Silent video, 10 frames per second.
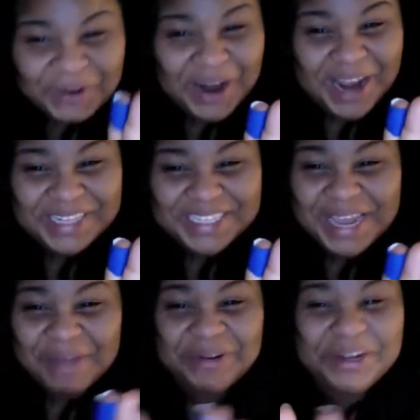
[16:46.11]
cry in this
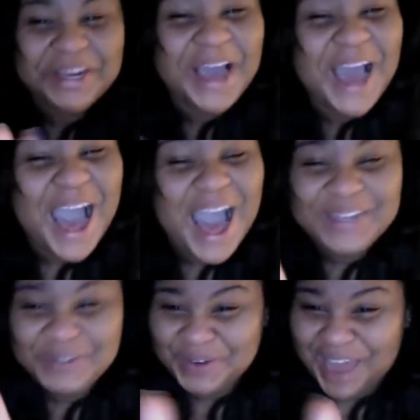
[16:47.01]
camera. I
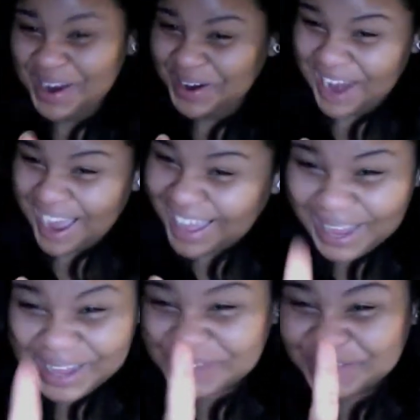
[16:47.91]
do not cry.
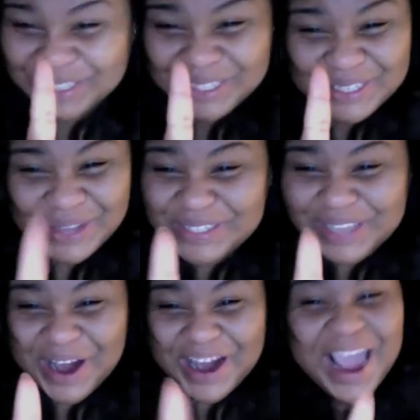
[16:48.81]
I'm so
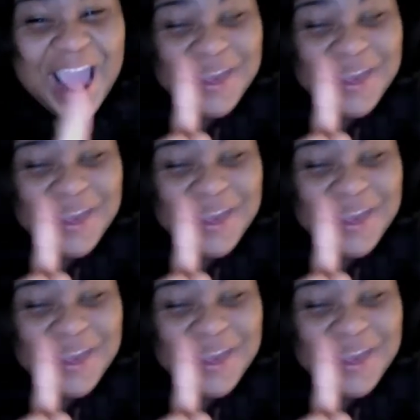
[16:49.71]
sorry.